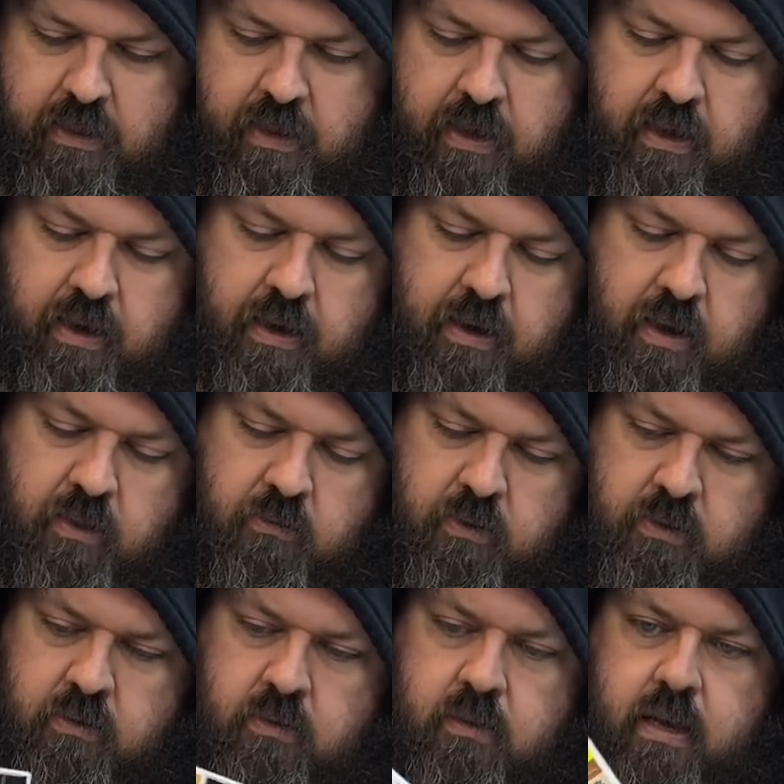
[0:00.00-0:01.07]
then another
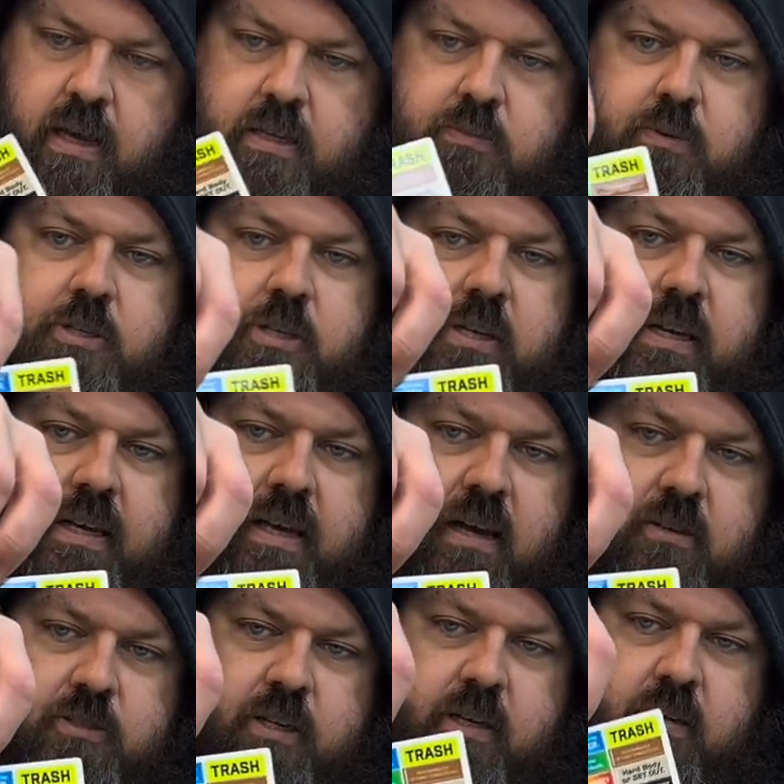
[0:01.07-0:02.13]
one, the SVG
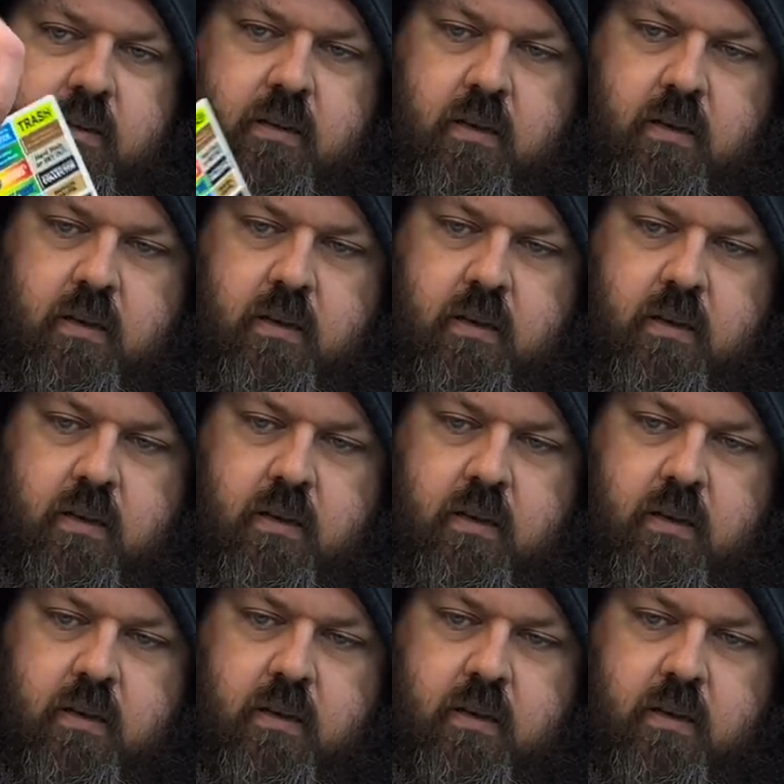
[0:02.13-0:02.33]
decal sheet.